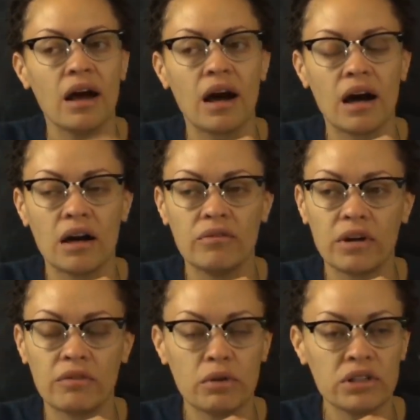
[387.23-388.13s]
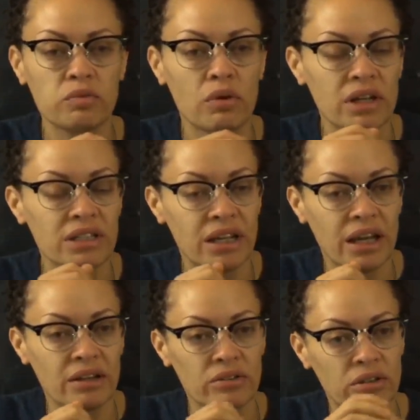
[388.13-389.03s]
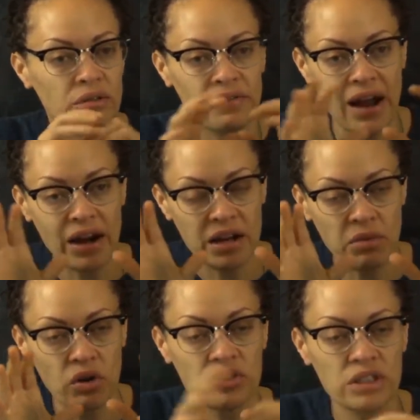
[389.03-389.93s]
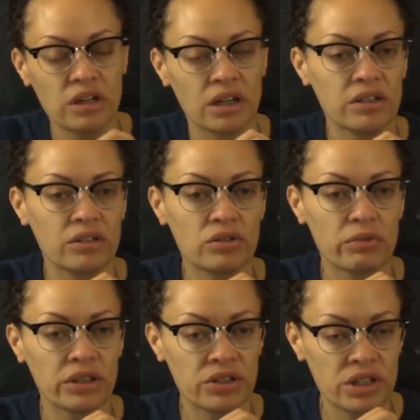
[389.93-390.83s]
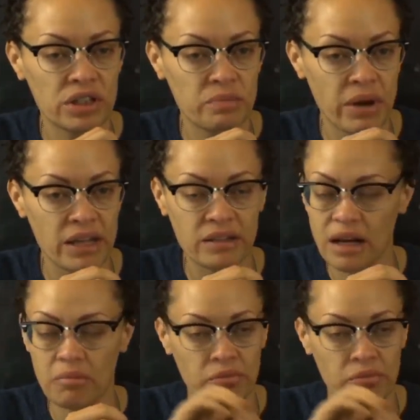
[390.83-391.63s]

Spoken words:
of what Swan said, the fire emojis under Tariq Nasheed's page, because